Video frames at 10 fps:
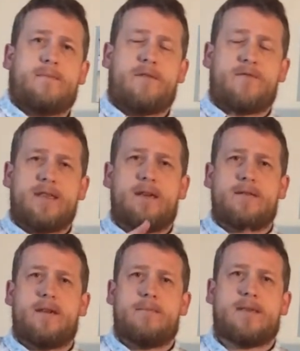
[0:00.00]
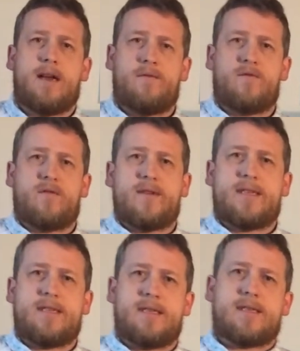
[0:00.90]
I've written those numbers down for a
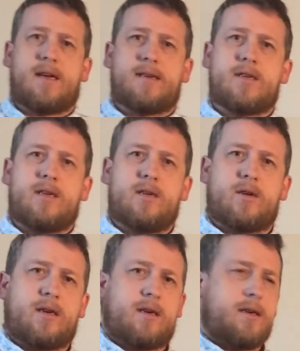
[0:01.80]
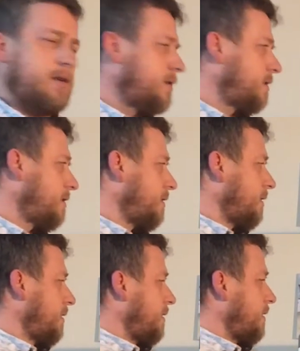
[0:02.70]
reason. Start to look.
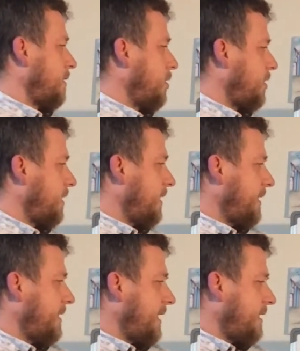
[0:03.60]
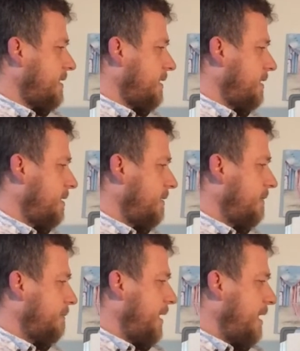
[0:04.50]
Look at these
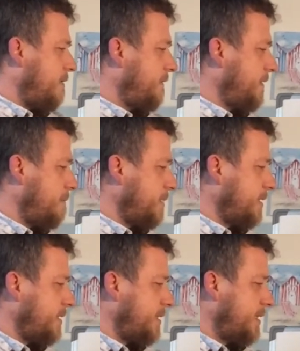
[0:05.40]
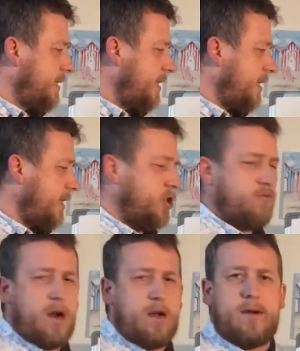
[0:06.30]
pair of numbers in each
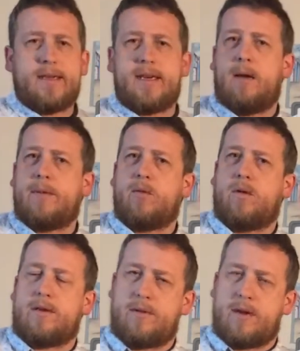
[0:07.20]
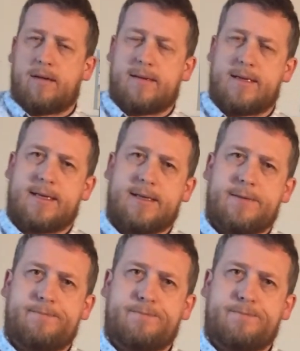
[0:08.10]
row and tell me what you notice.